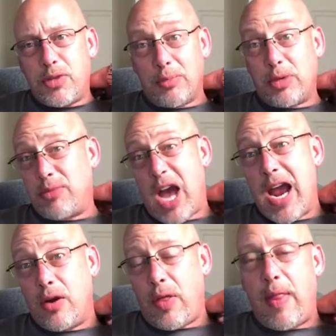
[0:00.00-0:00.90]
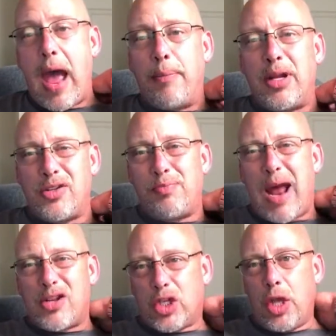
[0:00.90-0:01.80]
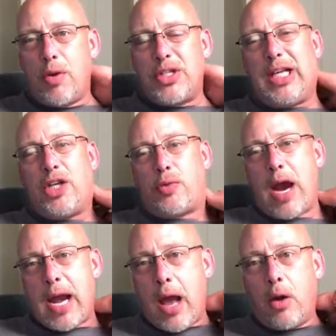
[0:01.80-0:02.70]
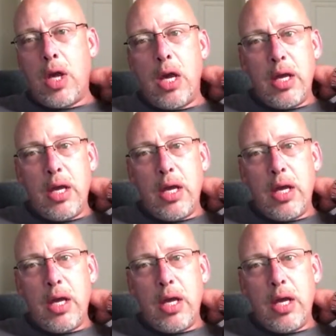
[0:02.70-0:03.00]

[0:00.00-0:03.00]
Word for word: sometimes higher than that, but it's about as low as it gets right now